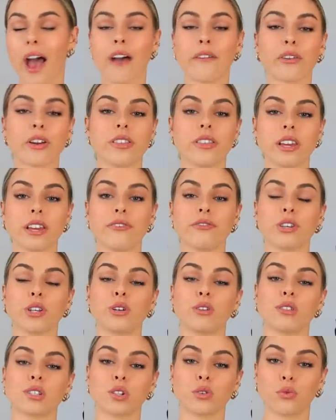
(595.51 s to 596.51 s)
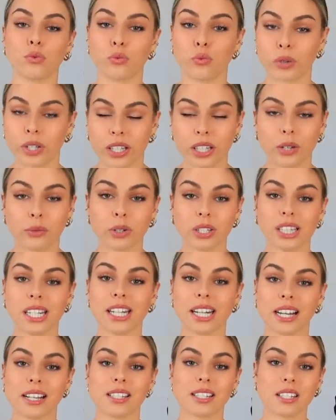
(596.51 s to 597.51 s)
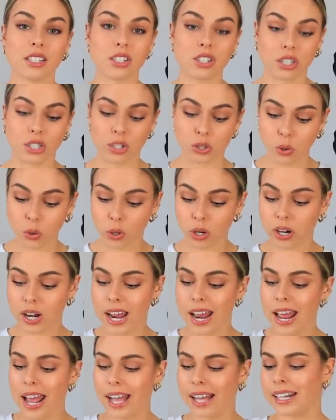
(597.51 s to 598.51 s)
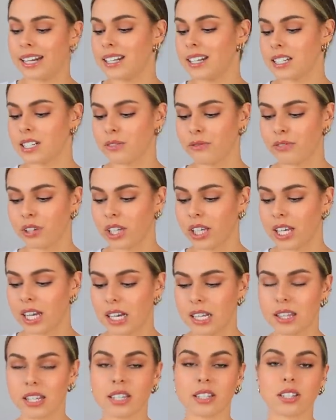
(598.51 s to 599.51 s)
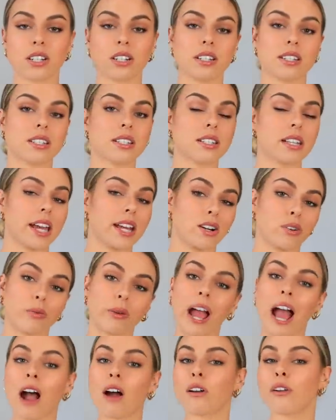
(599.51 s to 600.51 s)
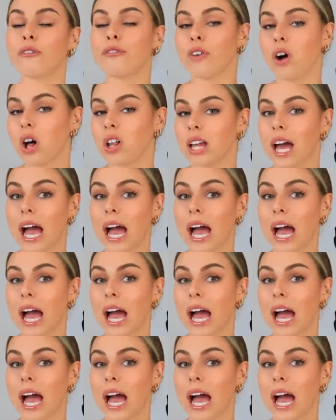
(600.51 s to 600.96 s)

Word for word: Everything feels really, really nice and secure, and it doesn't feel like anything is gonna slide around, fall